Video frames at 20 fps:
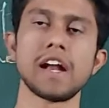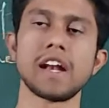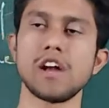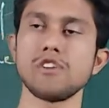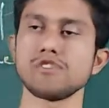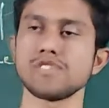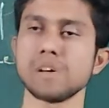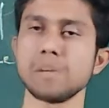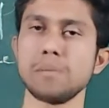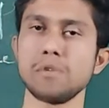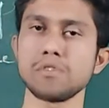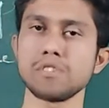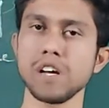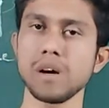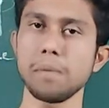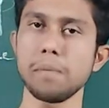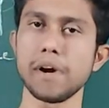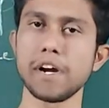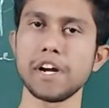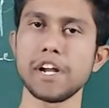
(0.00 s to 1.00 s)
Now suppose
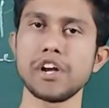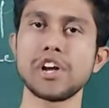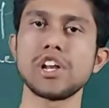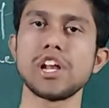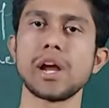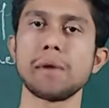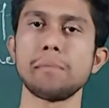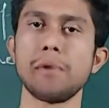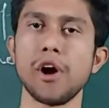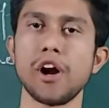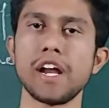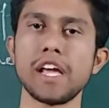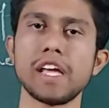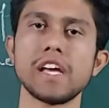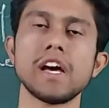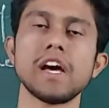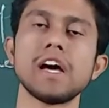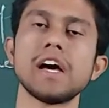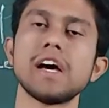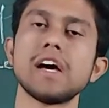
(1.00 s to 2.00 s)
a particular
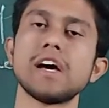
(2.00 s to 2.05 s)
body